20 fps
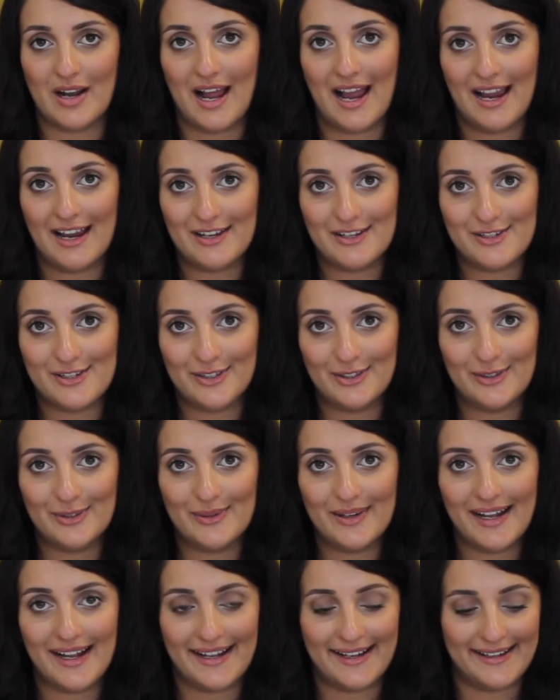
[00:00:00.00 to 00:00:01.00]
I
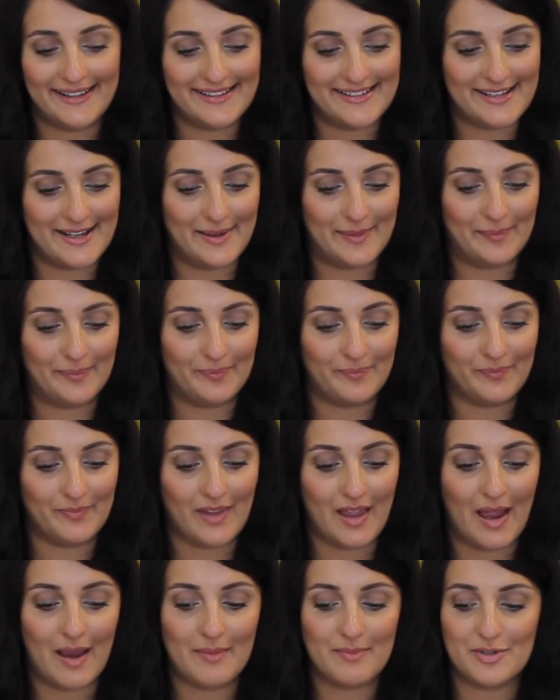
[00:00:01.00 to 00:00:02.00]
do, and
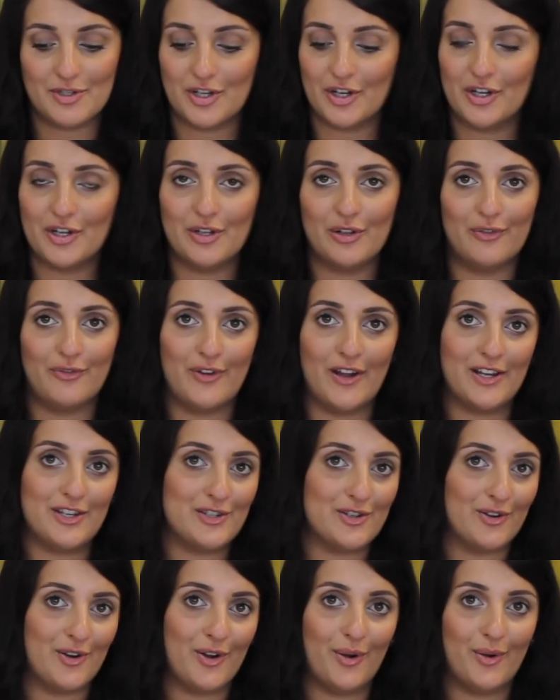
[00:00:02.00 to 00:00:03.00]
I'm sure you'll find
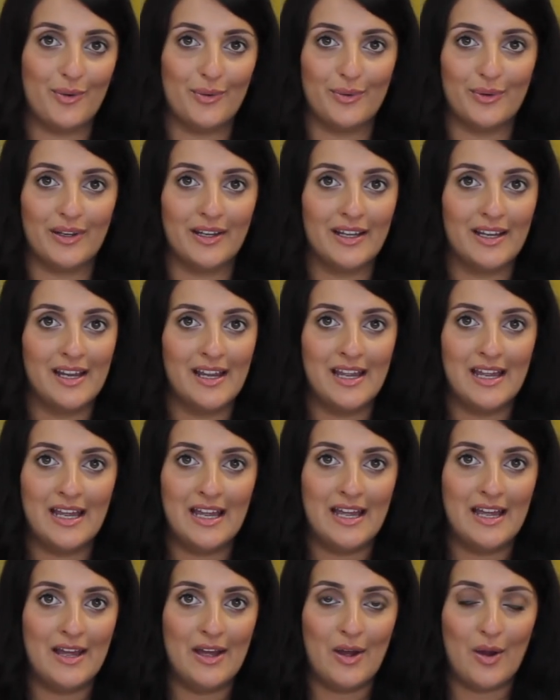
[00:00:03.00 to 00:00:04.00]
your own
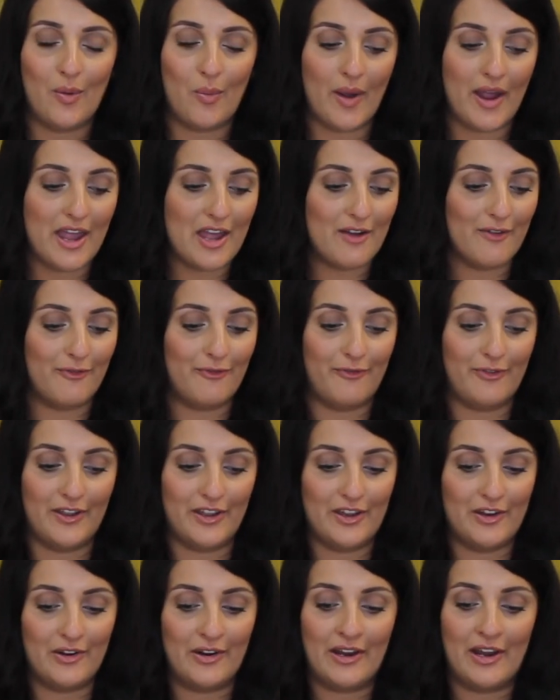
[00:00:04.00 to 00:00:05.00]
way of
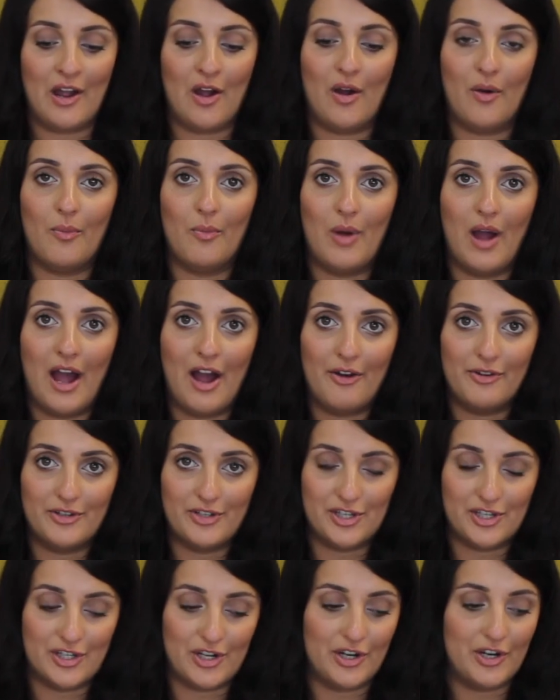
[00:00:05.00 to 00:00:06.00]
figuring out how to
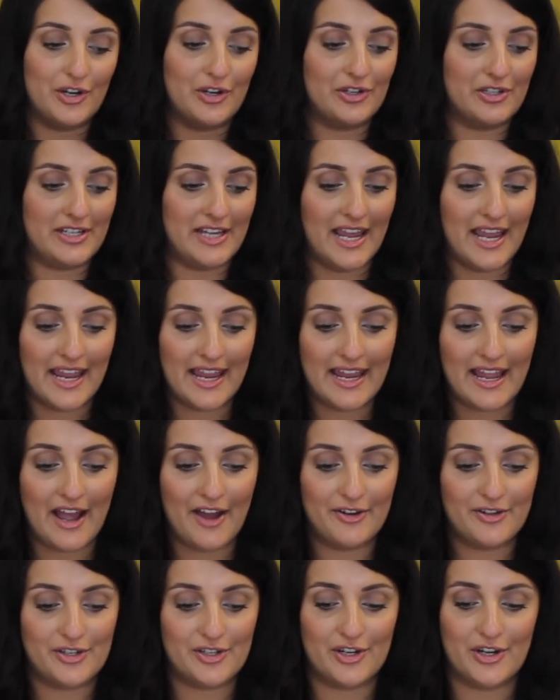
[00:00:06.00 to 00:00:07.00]
start your day,
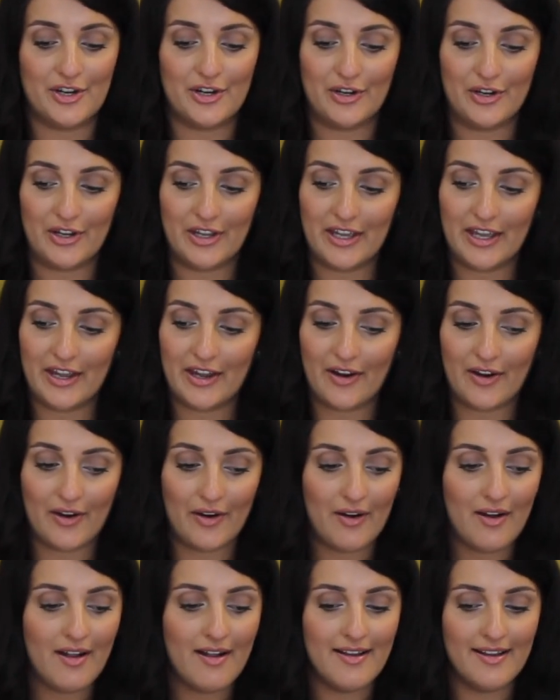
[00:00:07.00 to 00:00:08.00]
how to start your
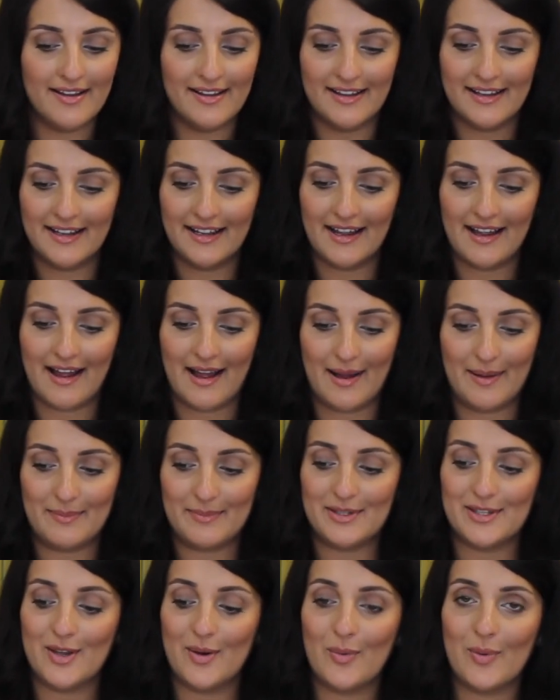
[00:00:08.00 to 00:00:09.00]
year.
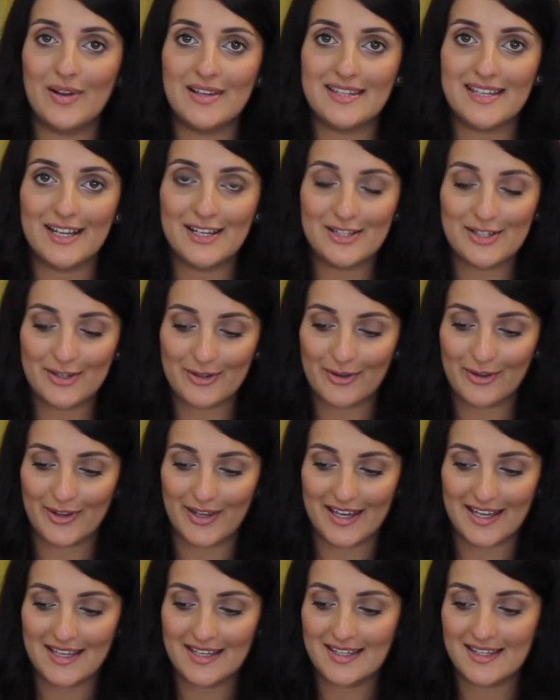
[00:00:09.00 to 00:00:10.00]
So once I do
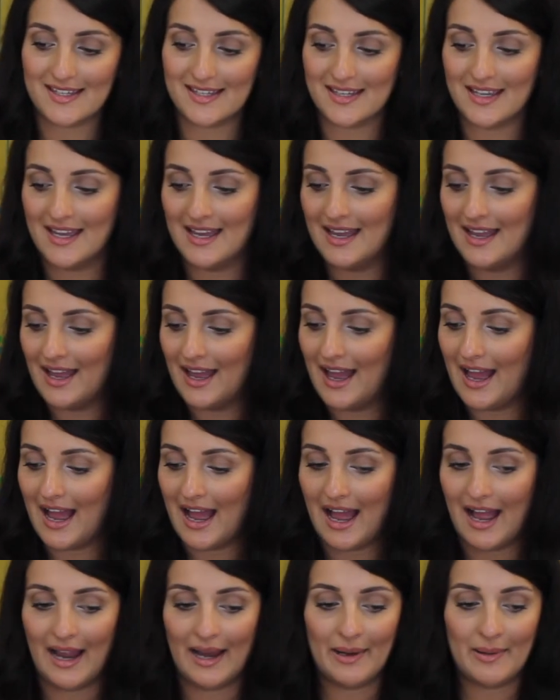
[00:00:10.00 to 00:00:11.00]
this,
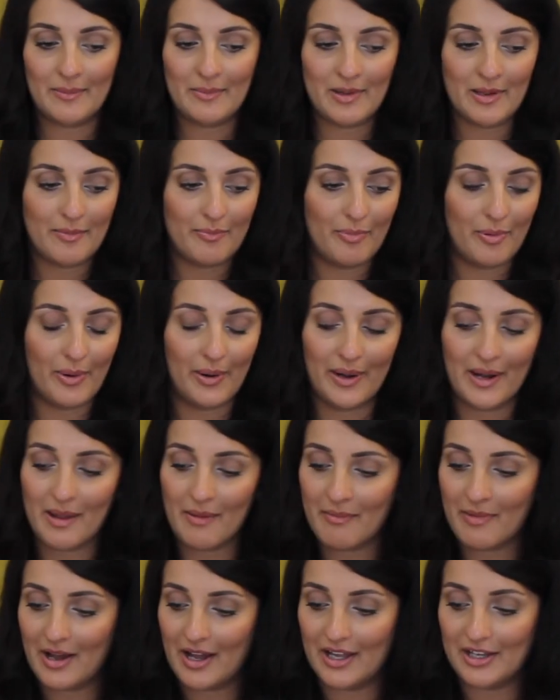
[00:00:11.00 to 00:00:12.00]
I'm pretty
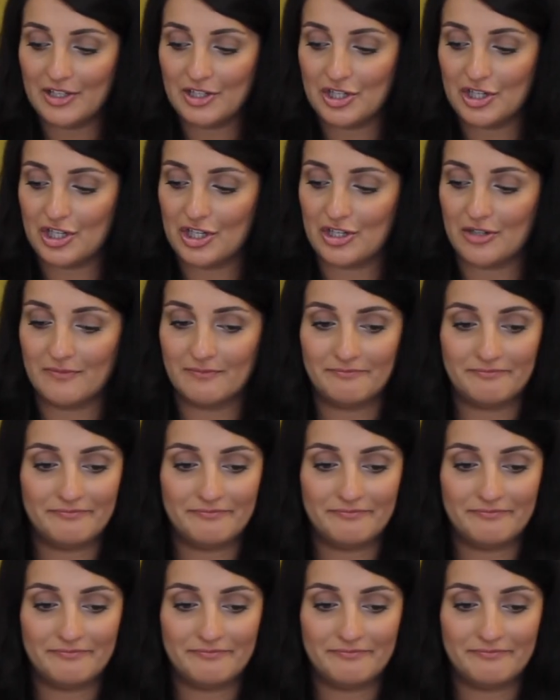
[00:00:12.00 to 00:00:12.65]
much